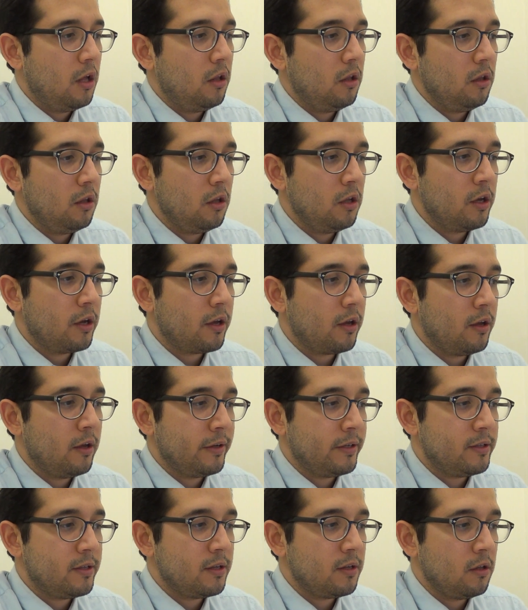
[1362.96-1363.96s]
Look
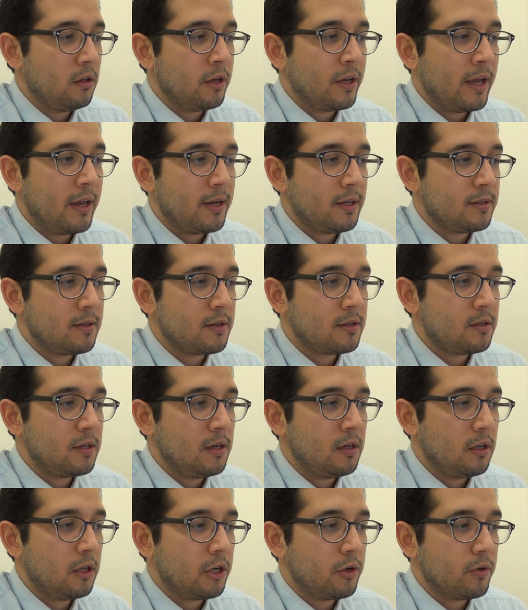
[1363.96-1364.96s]
at
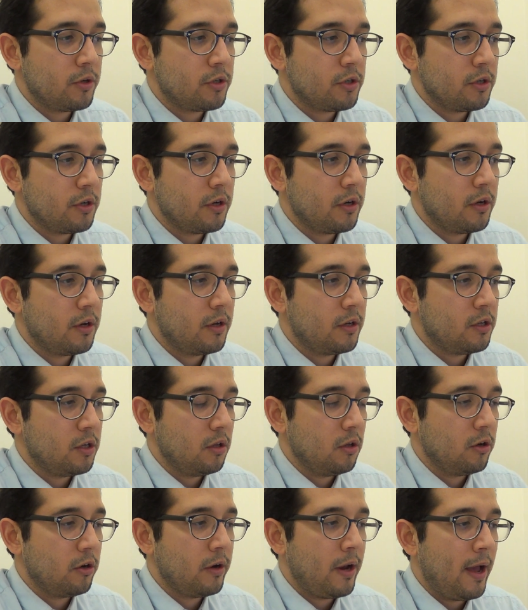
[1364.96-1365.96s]
existing literature to
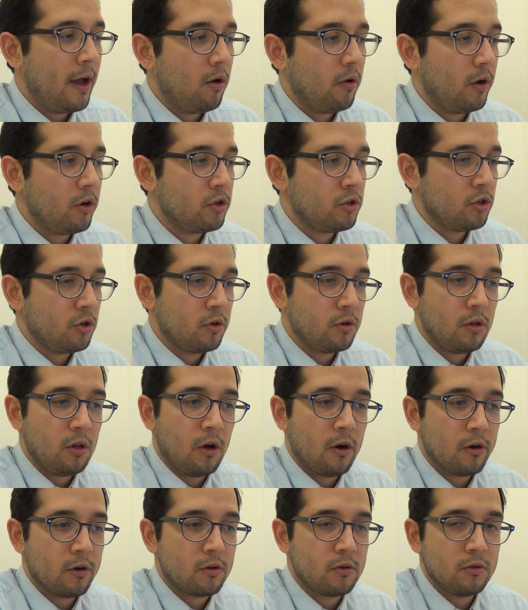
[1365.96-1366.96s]
learn how journal
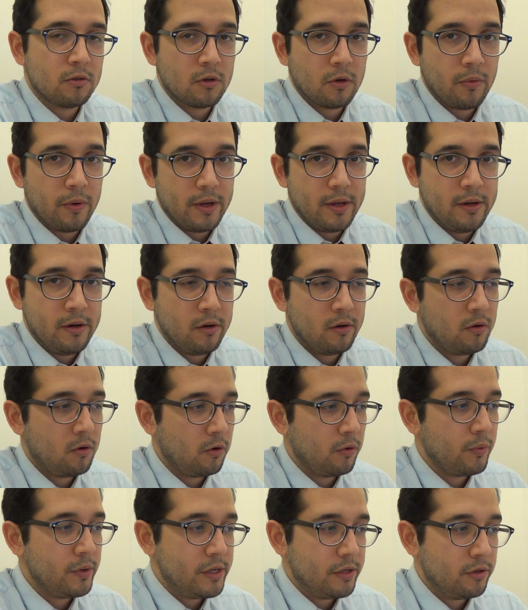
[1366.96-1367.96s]
articles are written
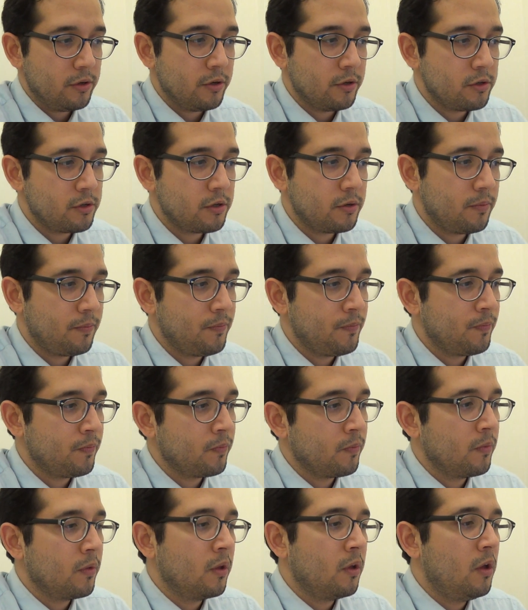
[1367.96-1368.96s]
or research.
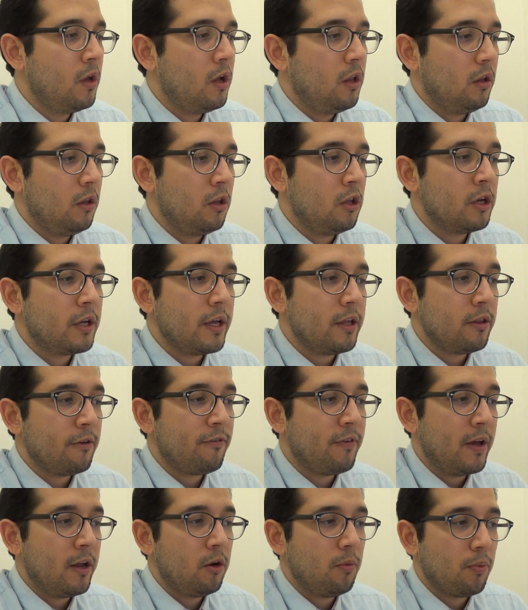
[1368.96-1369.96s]
Look at the
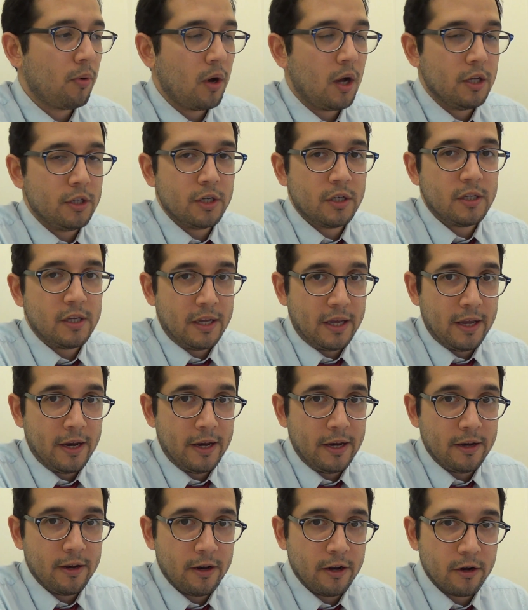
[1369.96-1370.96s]
final project to
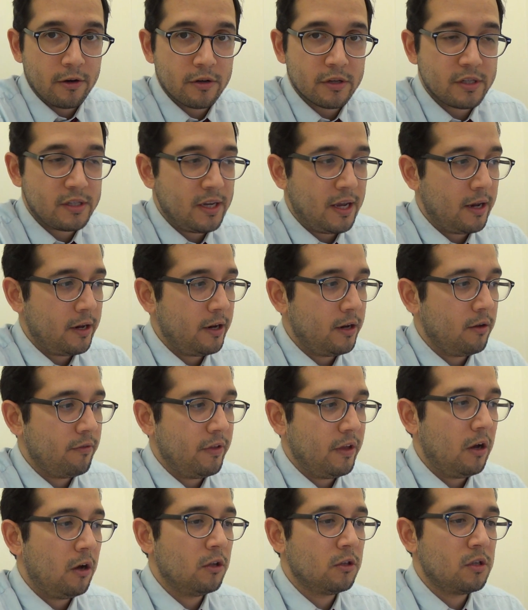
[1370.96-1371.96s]
gain an understanding of
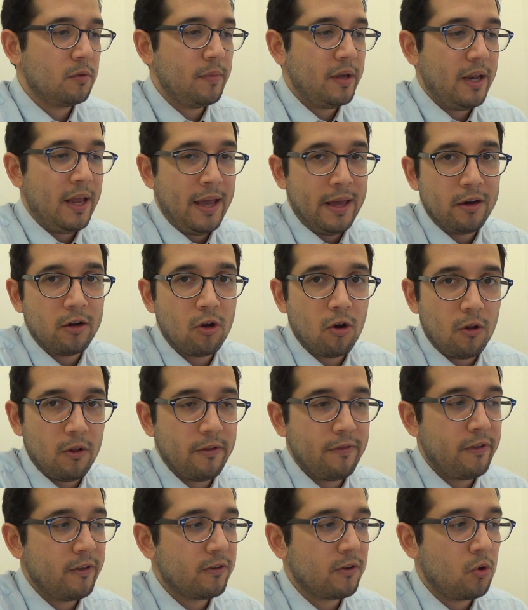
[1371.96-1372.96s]
the ultimate end goal
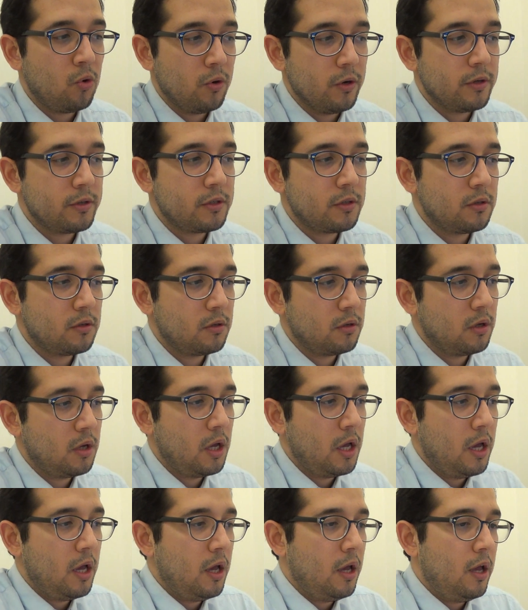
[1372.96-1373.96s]
of this course.
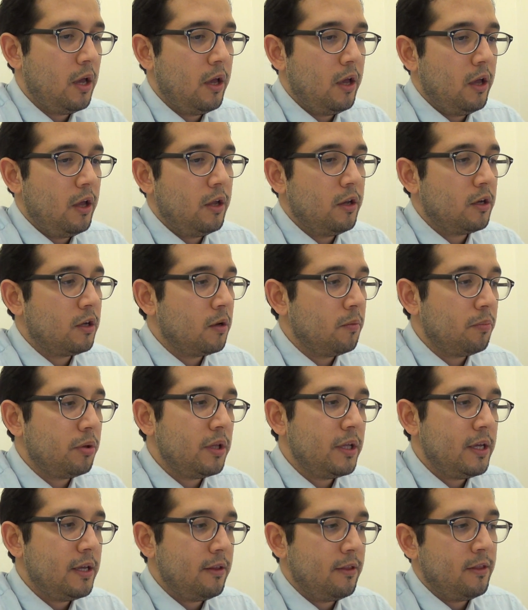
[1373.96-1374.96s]

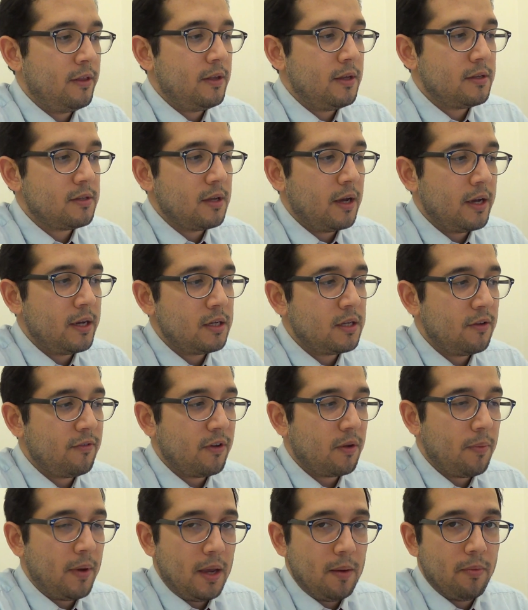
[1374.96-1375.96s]
Complete the
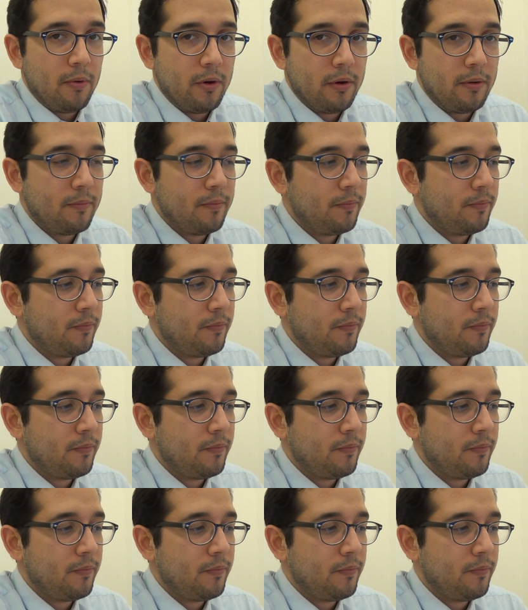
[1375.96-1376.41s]
scientific paper.